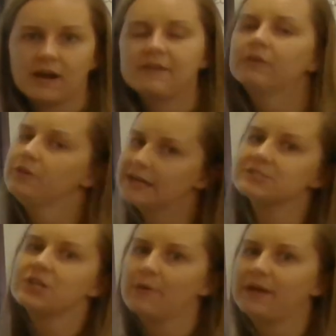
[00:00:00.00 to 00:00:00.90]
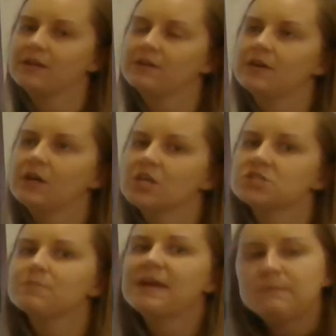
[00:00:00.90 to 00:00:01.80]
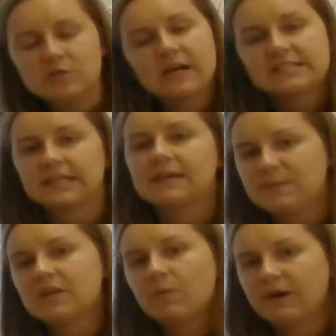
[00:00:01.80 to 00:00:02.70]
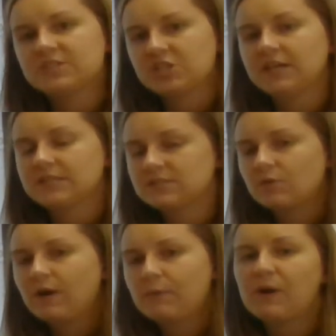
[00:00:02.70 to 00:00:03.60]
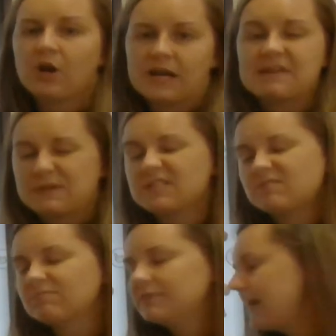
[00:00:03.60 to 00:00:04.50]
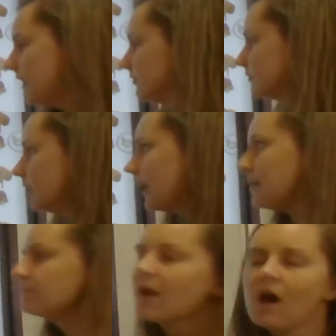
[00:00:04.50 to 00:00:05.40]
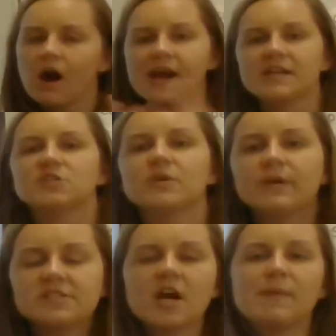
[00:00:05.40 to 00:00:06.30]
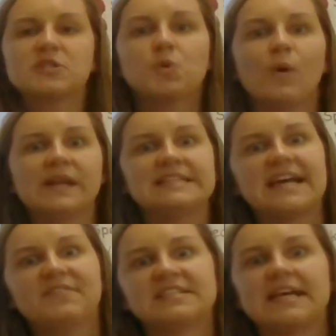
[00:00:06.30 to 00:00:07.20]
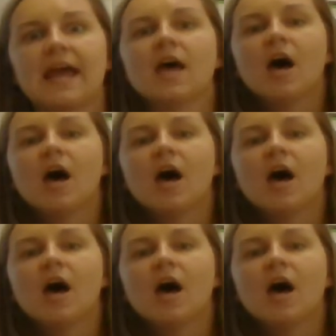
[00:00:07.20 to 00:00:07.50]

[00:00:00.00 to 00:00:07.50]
I know you guys know it. So maybe you guys can let me know what she is. Okay, what her name is. Yeah? Okay. All right, so we're going to talk about 27 today.